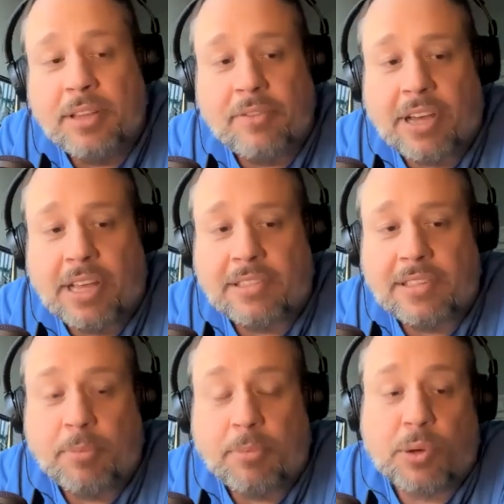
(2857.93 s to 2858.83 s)
They've got the
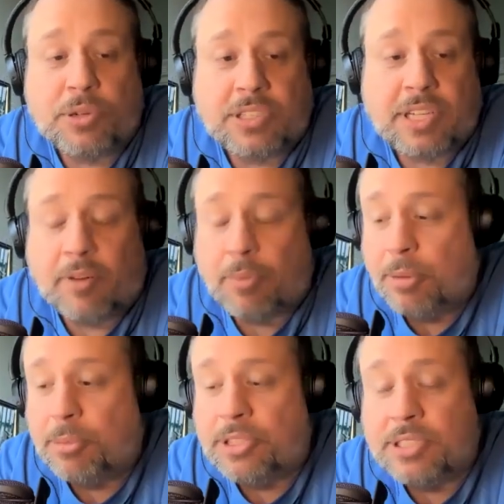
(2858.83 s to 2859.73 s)
same coaching staff
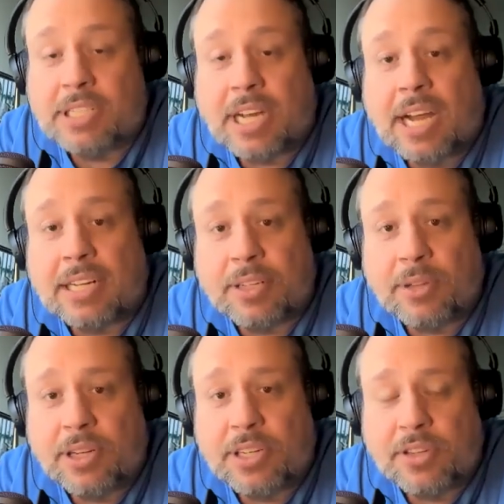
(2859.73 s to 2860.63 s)
pretty much intact. I know
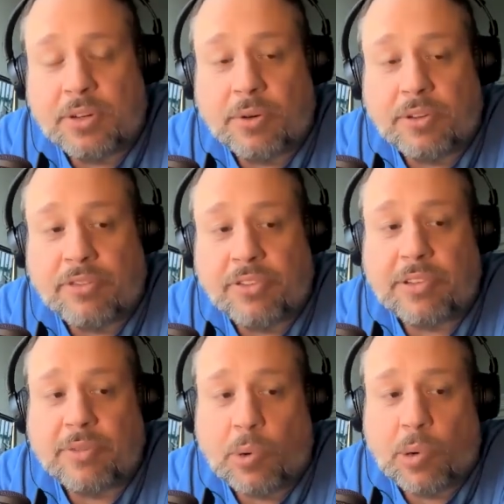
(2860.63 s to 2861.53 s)
they changed their
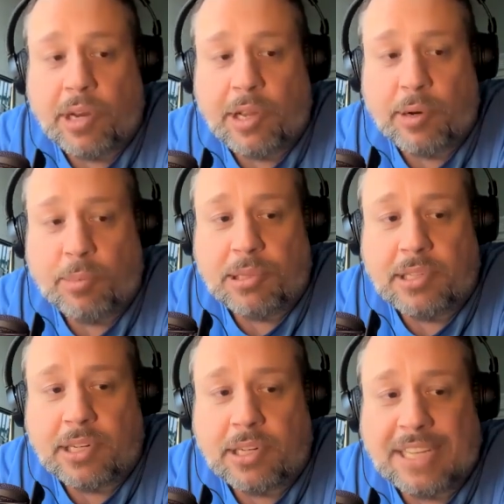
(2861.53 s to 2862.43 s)
defensive coordinator, but
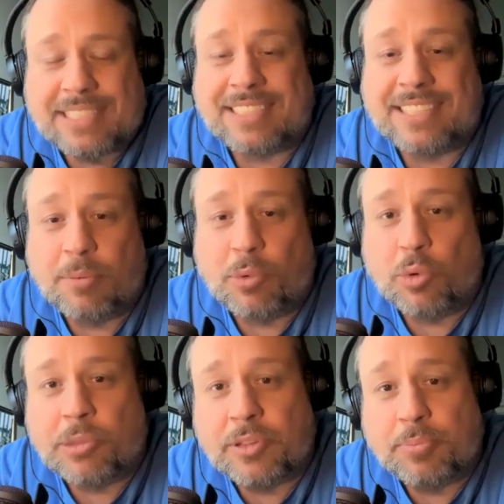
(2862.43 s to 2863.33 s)
that's the same
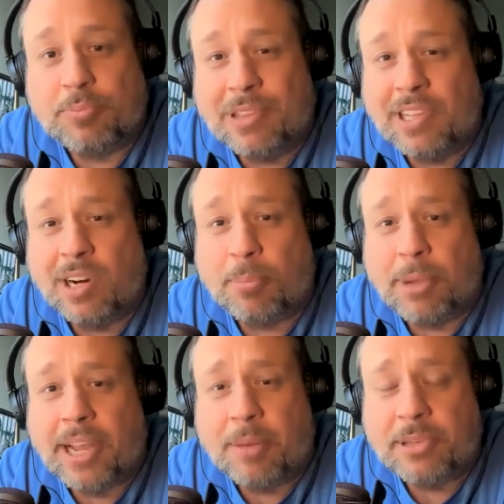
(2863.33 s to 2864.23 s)
group that's lit up
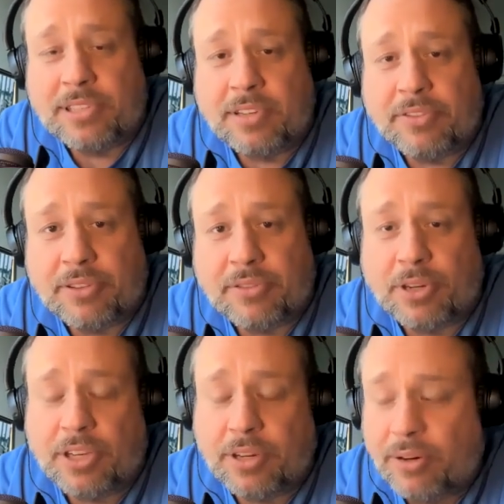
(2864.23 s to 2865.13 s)
Miami's defense for
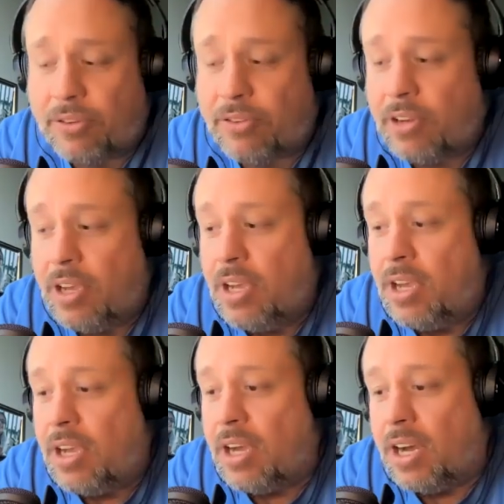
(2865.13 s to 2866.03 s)
years.
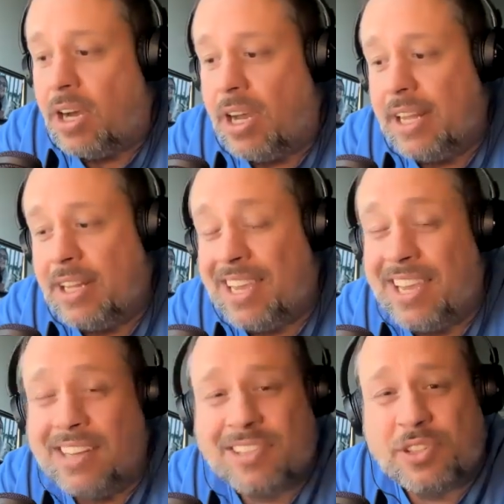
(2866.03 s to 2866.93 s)
And the
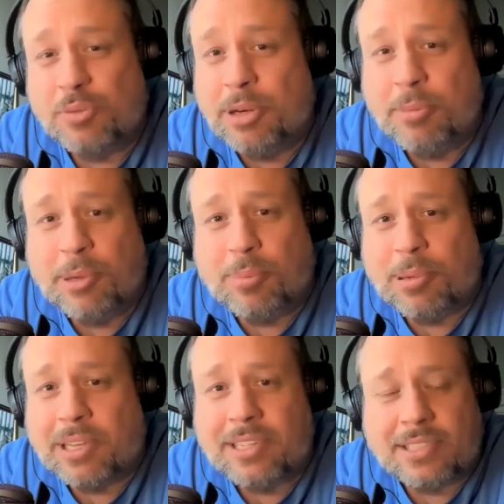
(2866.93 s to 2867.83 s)
Canes, just too many big
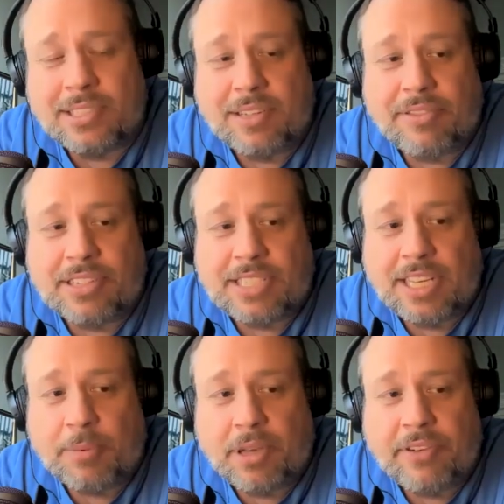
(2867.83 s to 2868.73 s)
plays on defense. They
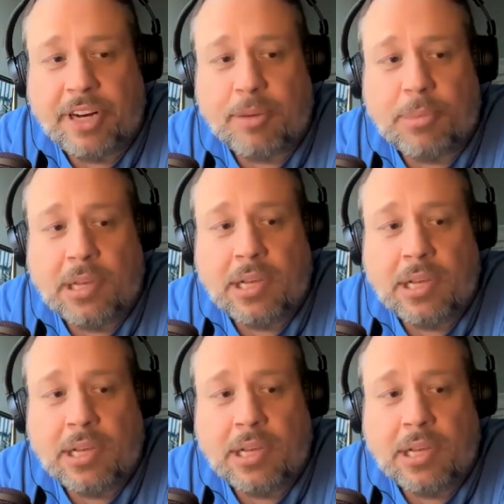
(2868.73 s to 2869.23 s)
keep giving up.